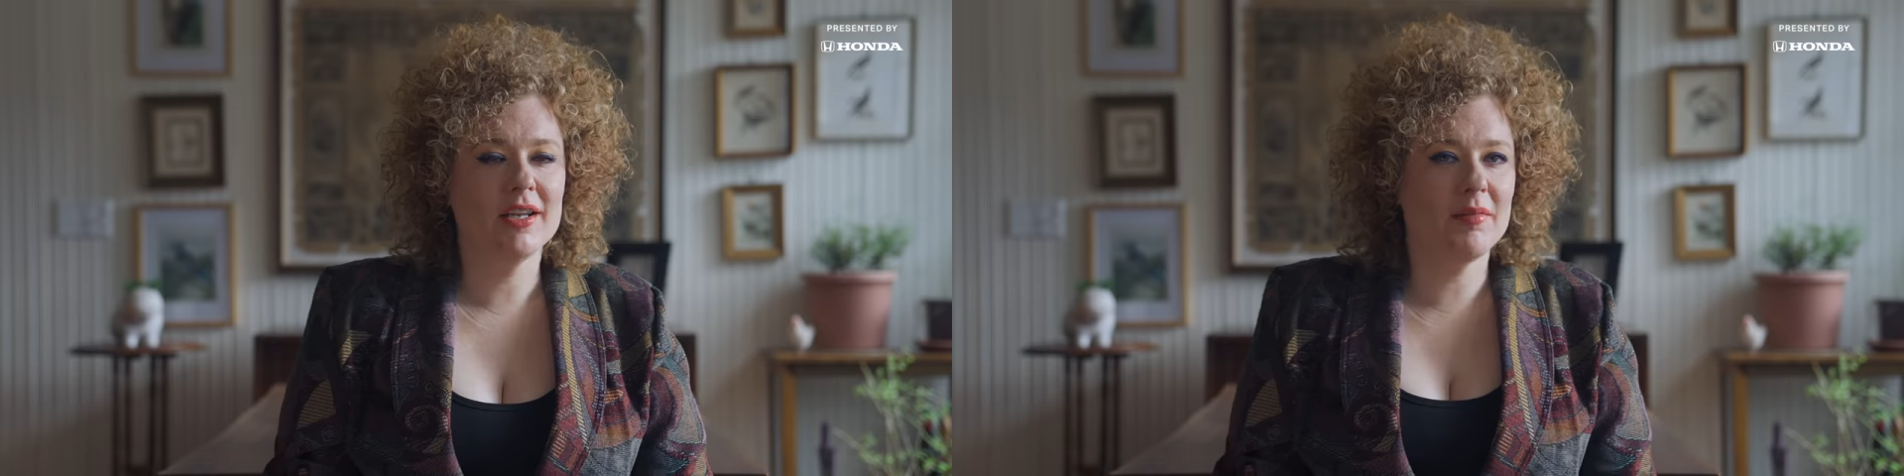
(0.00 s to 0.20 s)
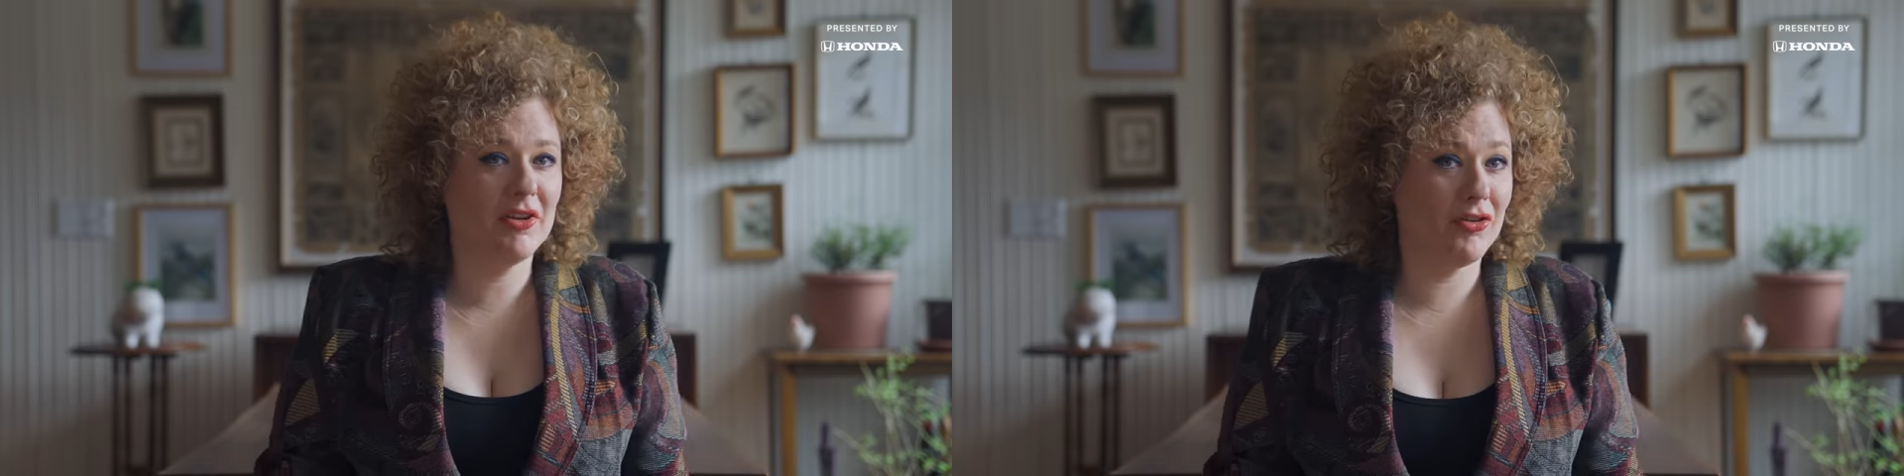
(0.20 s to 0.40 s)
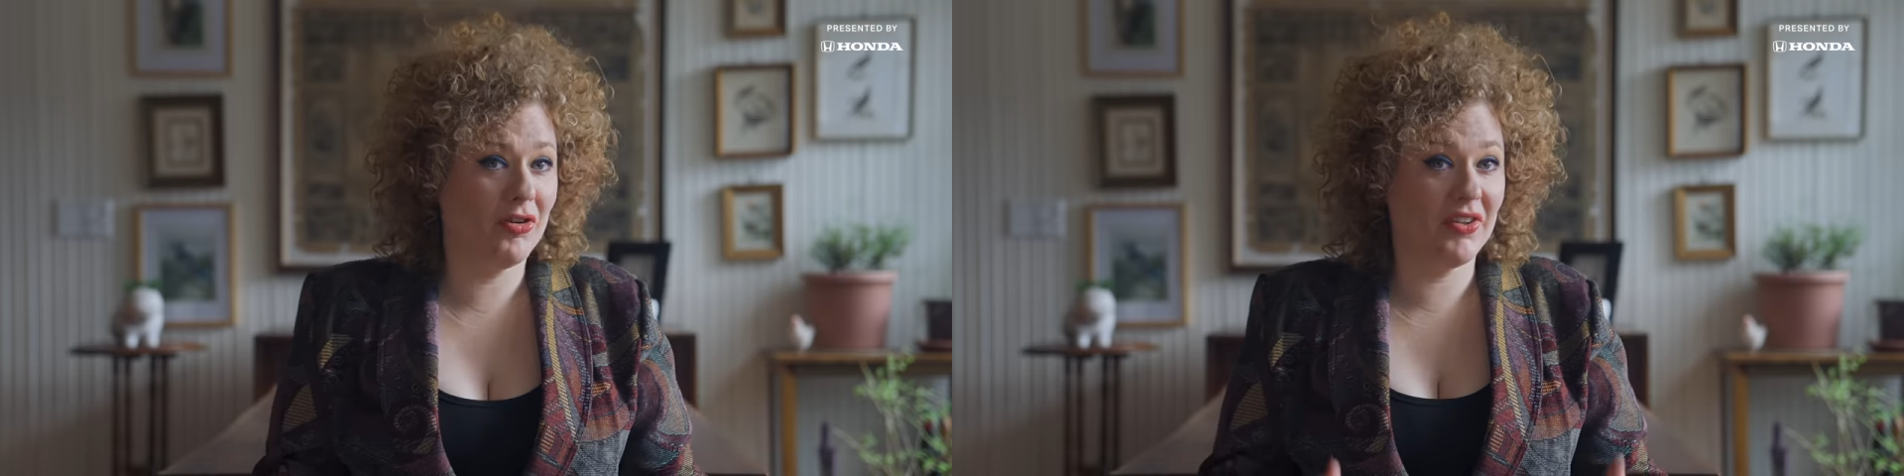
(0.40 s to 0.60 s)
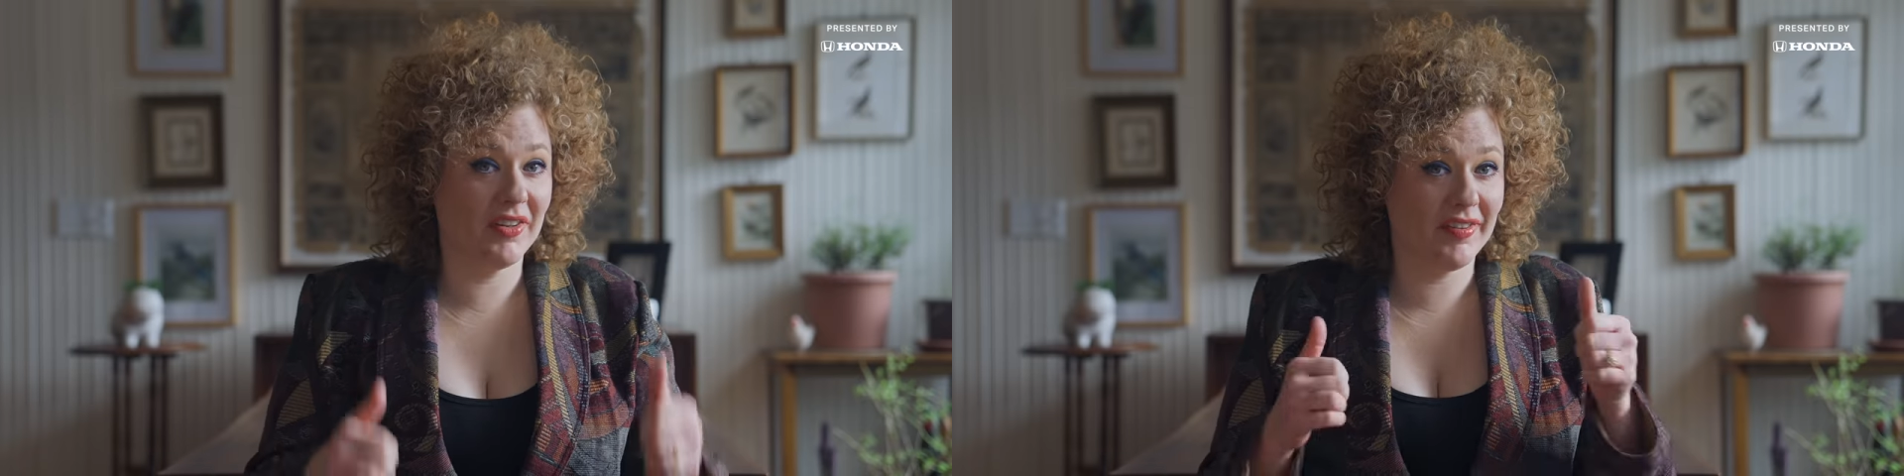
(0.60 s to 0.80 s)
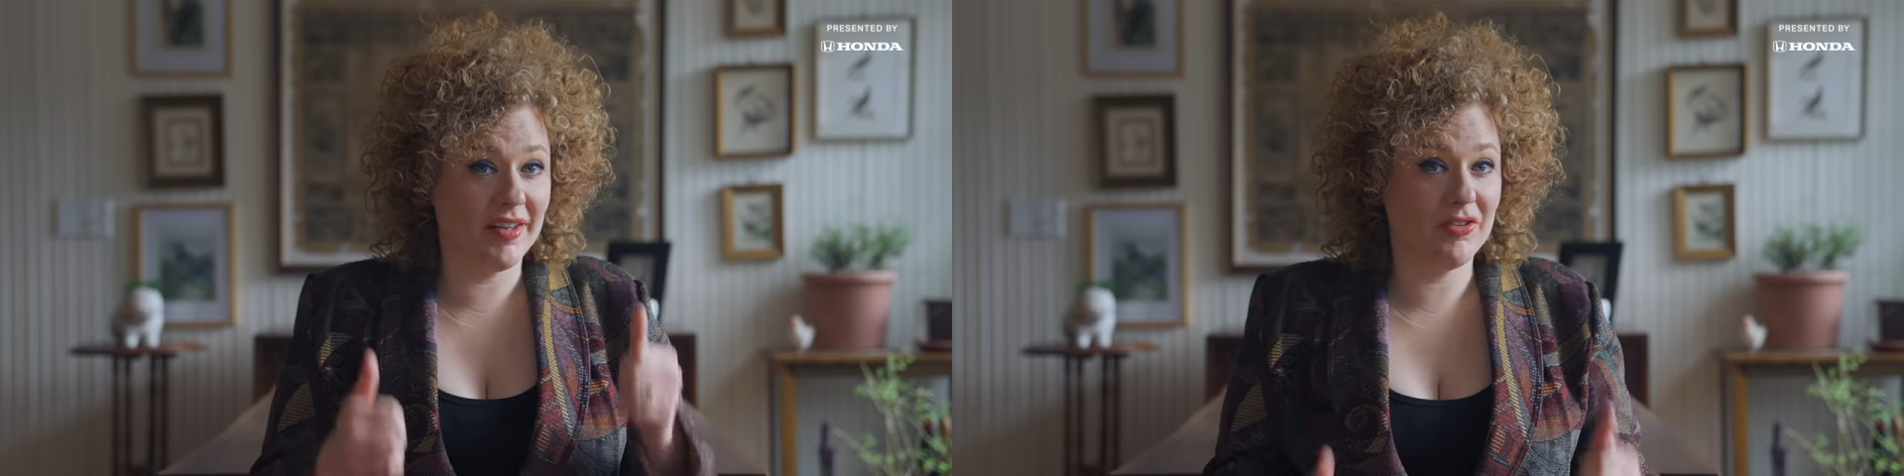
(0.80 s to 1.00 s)
it makes your
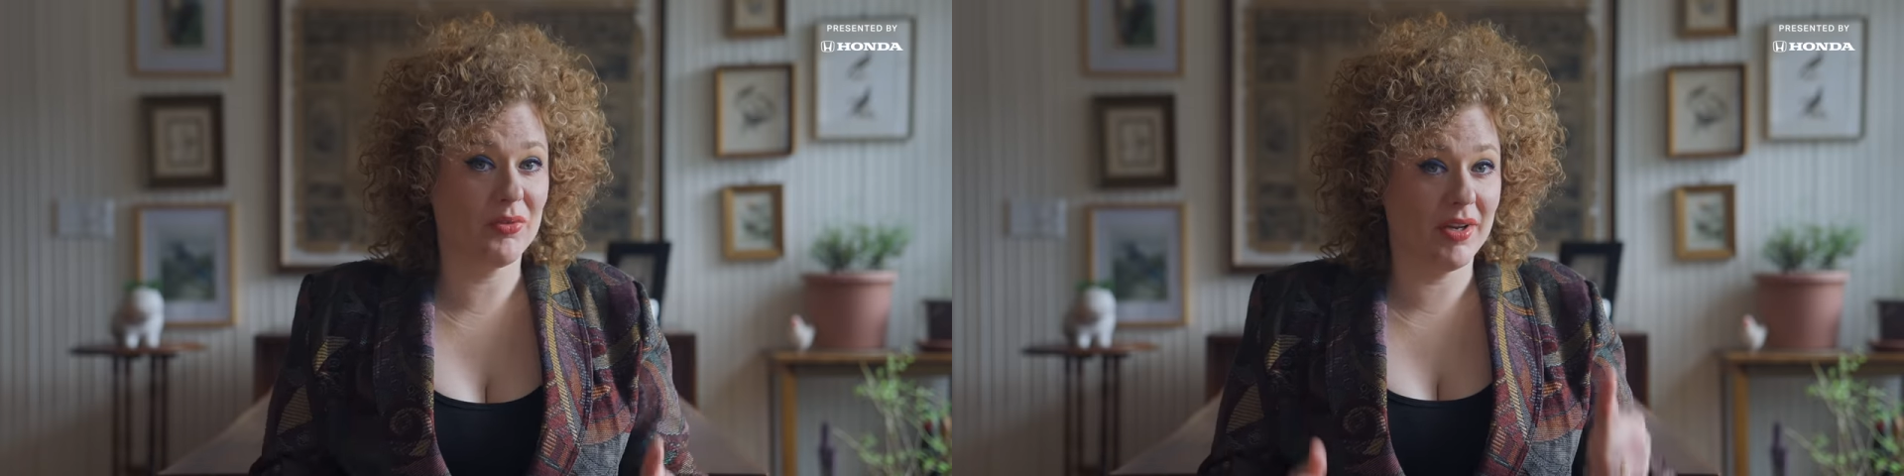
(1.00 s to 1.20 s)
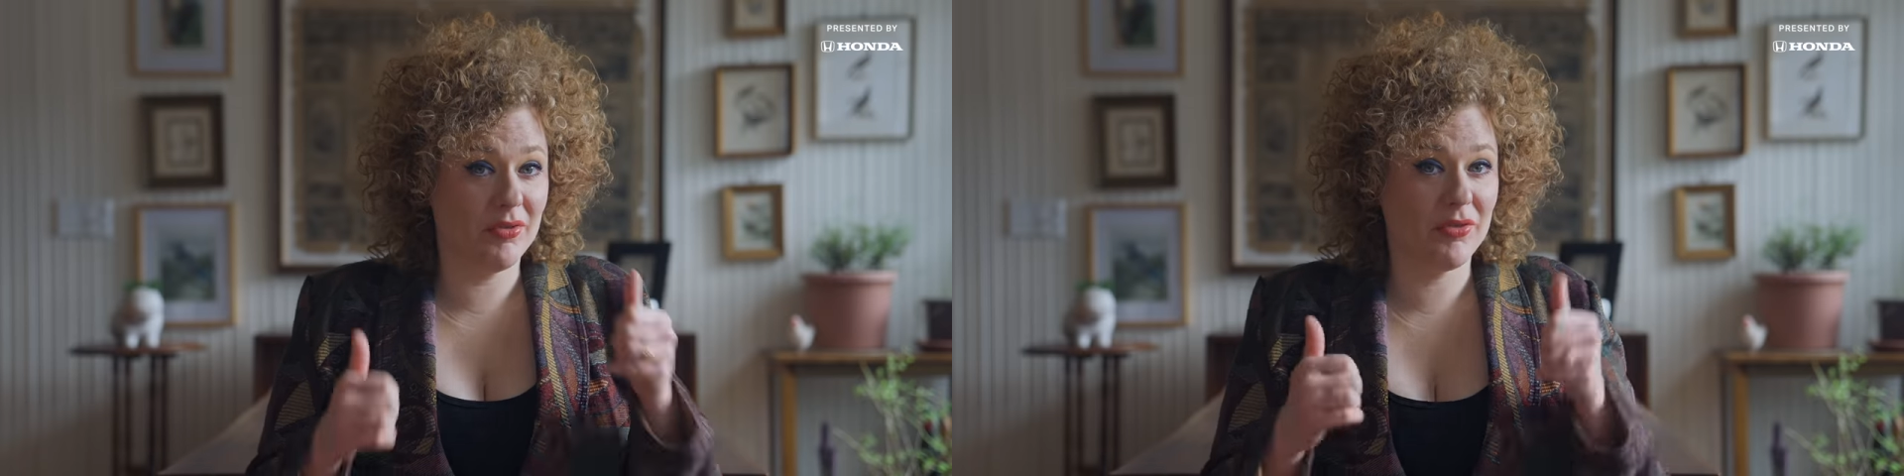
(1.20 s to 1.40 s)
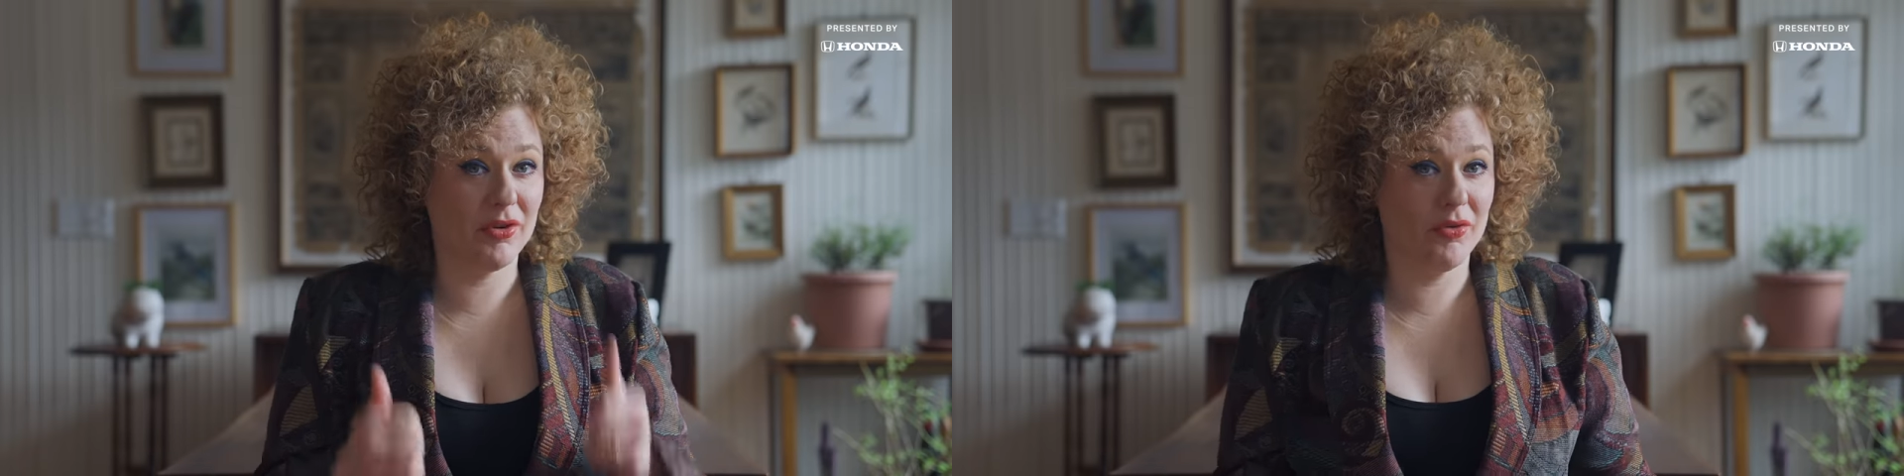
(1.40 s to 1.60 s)
success rate for your